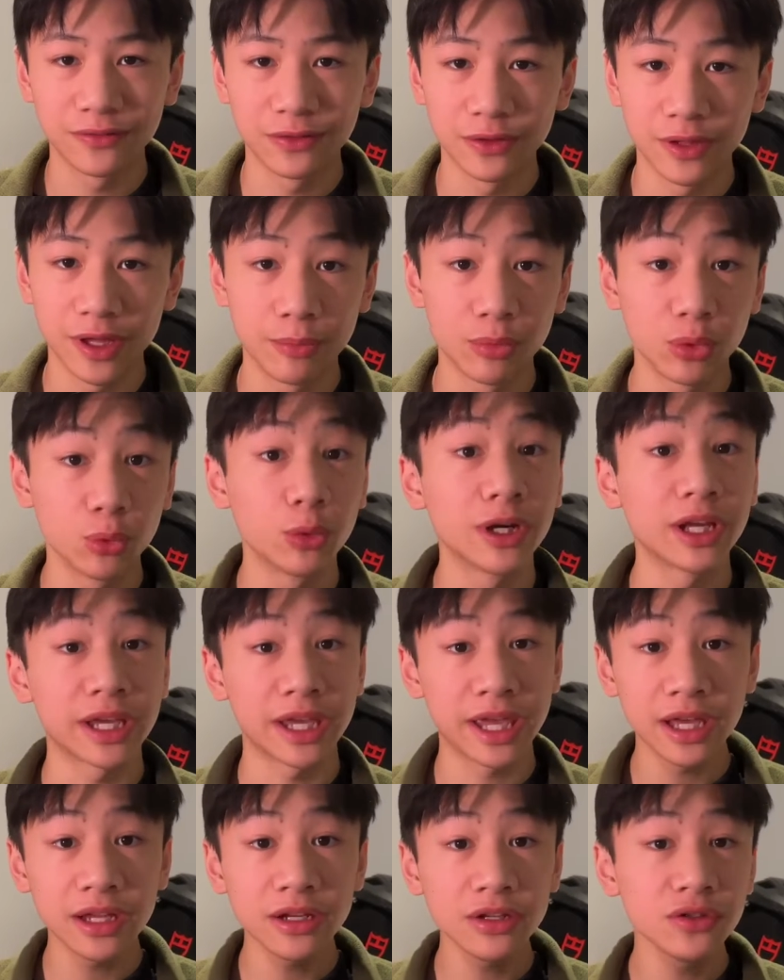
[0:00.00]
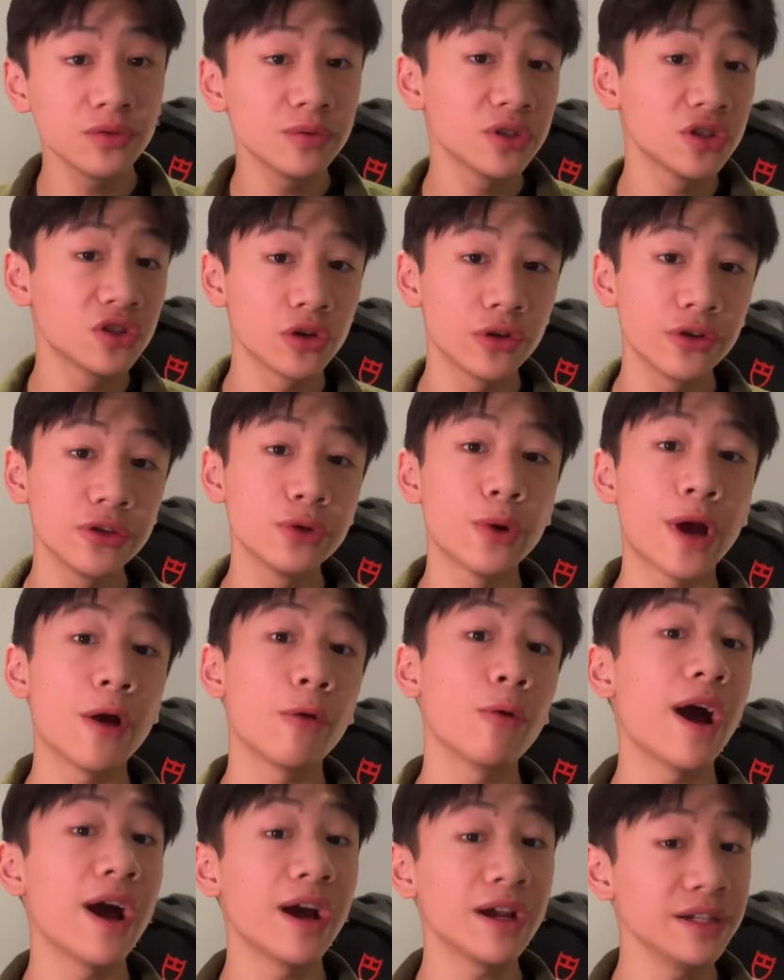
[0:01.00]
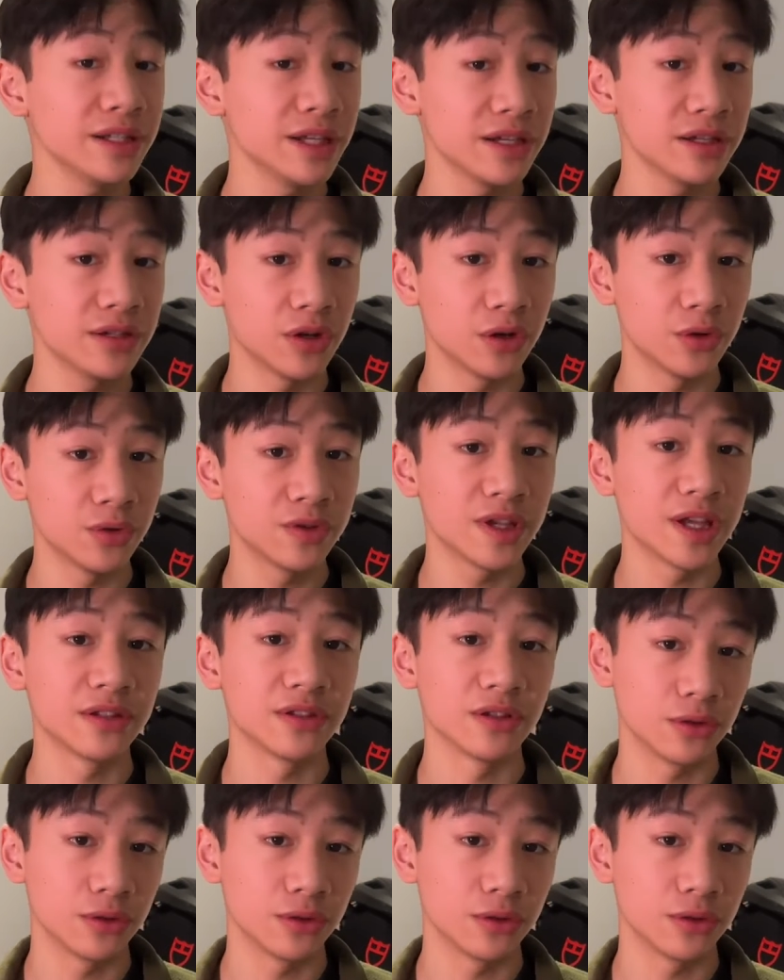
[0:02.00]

for that, but what I can do is show you how I take notes as a